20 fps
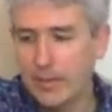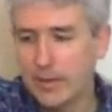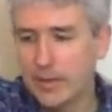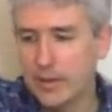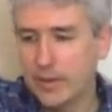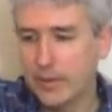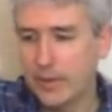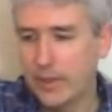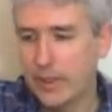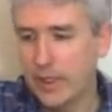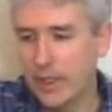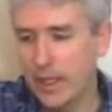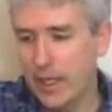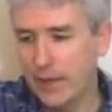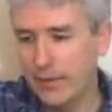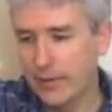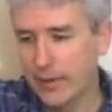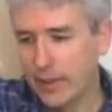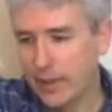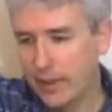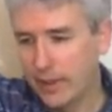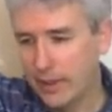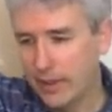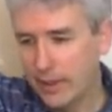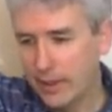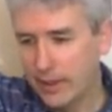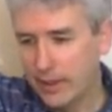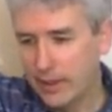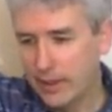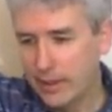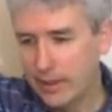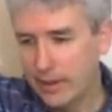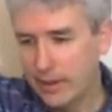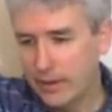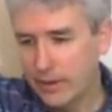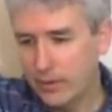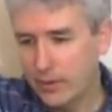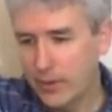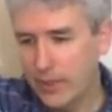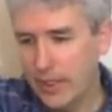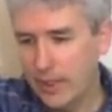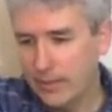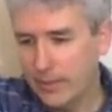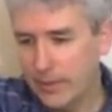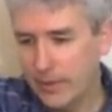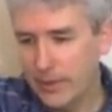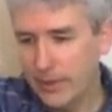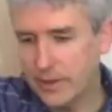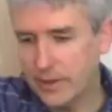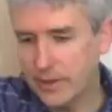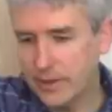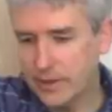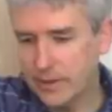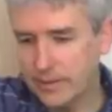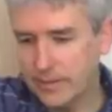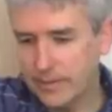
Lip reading: so we can have 3 outputs.